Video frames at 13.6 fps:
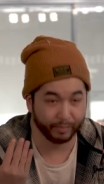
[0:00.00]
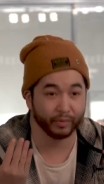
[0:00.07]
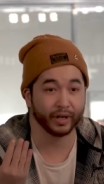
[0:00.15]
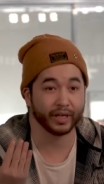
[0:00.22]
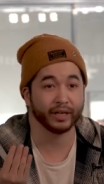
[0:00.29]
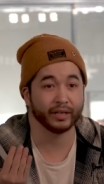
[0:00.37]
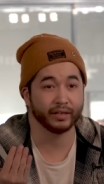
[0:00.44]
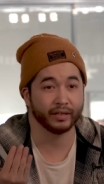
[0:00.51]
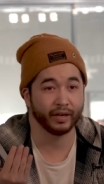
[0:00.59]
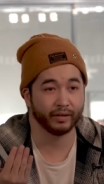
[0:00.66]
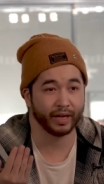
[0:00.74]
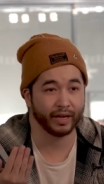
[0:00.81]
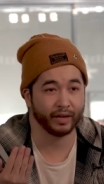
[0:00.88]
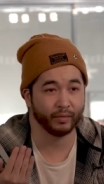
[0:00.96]
upbringing,
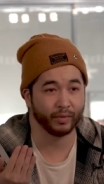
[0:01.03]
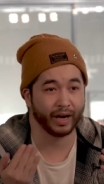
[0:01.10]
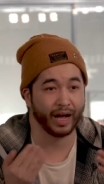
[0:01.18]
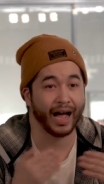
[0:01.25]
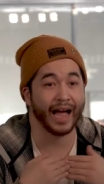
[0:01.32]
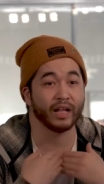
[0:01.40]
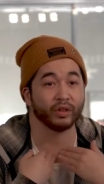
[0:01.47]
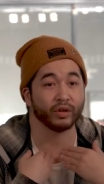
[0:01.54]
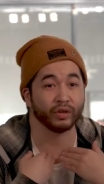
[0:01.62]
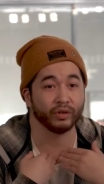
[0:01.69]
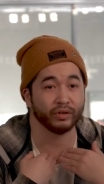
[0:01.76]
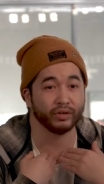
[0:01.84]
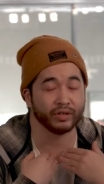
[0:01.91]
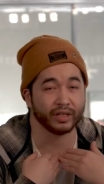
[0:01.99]
okay? What I
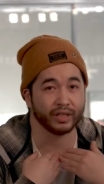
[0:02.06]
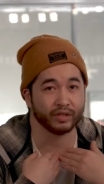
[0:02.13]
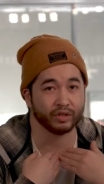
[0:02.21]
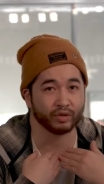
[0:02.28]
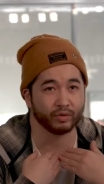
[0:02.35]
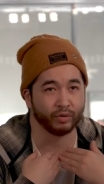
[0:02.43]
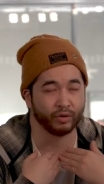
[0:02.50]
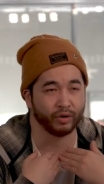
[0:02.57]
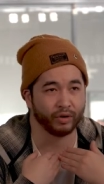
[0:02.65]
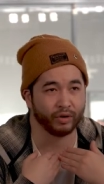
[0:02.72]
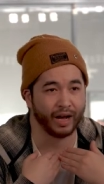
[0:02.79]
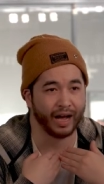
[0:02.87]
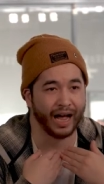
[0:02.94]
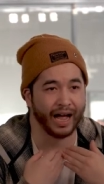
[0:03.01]
learned in
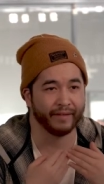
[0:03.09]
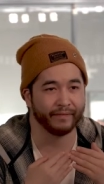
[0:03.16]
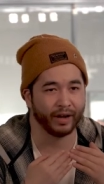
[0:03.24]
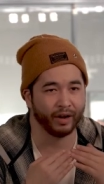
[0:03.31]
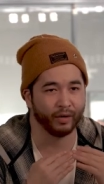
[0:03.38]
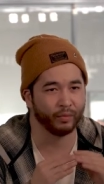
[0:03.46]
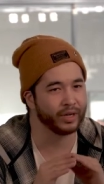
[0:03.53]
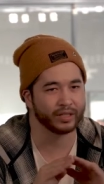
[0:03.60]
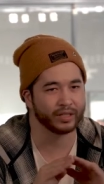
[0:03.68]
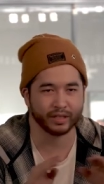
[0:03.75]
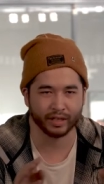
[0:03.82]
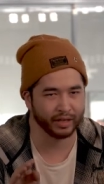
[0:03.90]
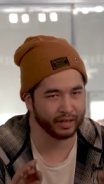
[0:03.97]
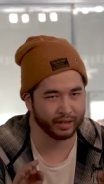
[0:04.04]
school, I felt
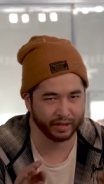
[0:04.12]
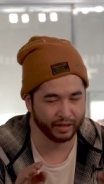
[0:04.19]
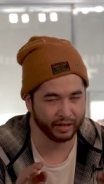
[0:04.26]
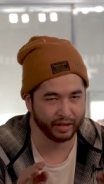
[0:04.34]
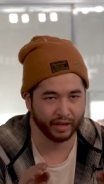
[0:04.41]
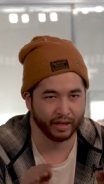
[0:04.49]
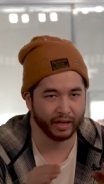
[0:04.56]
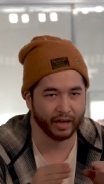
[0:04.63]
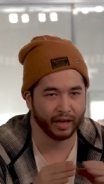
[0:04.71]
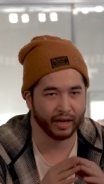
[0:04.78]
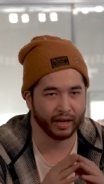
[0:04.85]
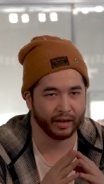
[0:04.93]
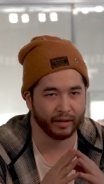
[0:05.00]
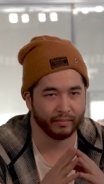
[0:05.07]
was uh,
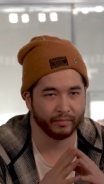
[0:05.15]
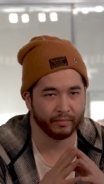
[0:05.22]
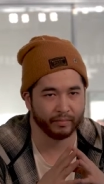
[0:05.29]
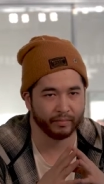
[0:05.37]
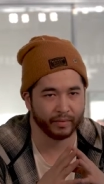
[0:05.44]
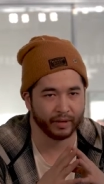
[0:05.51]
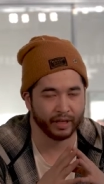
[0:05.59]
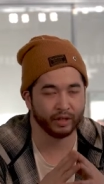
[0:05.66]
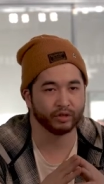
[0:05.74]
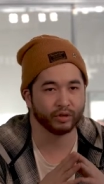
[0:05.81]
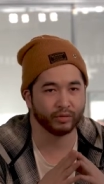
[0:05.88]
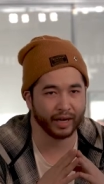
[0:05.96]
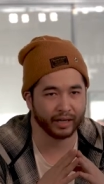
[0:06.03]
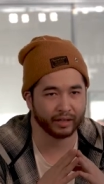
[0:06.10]
um,
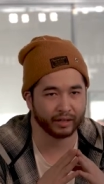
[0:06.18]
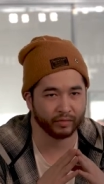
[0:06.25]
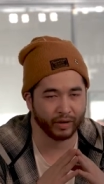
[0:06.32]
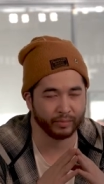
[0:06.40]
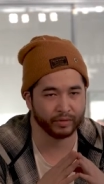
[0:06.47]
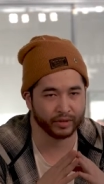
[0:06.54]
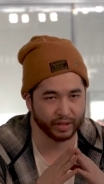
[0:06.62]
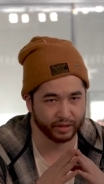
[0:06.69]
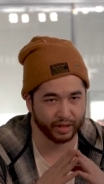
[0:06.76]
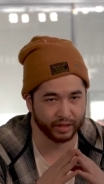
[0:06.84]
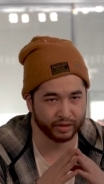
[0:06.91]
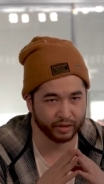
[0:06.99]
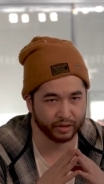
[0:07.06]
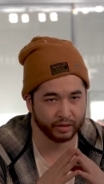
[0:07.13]
incorrect
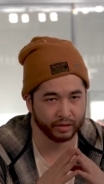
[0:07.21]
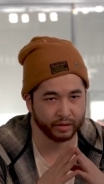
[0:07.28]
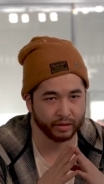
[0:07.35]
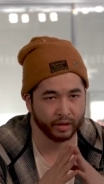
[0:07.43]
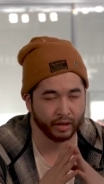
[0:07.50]
representation.